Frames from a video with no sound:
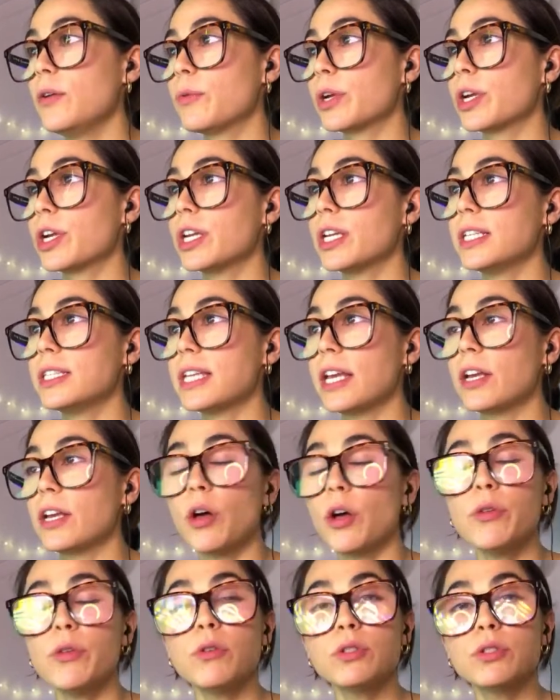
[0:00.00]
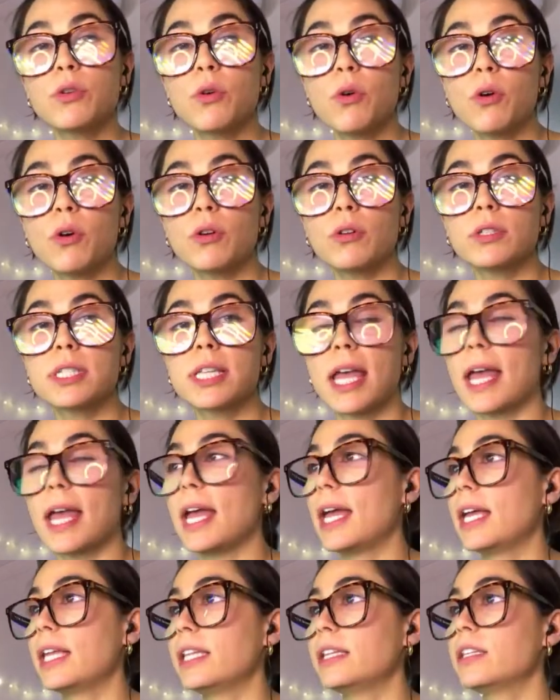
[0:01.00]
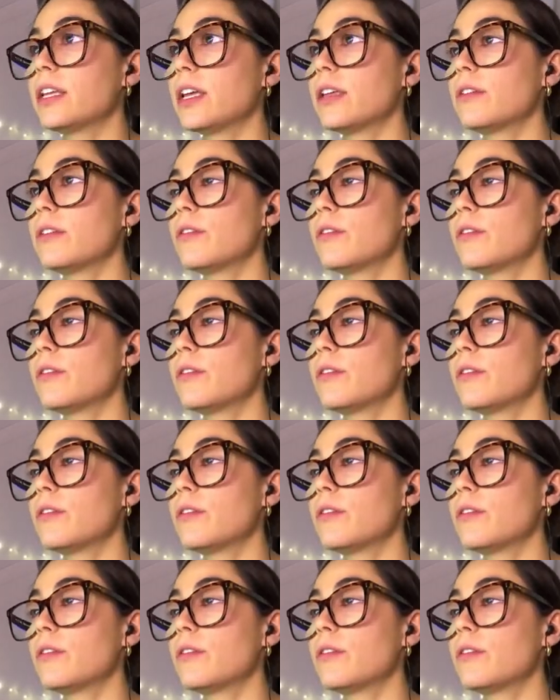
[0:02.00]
we're gonna take all those goals and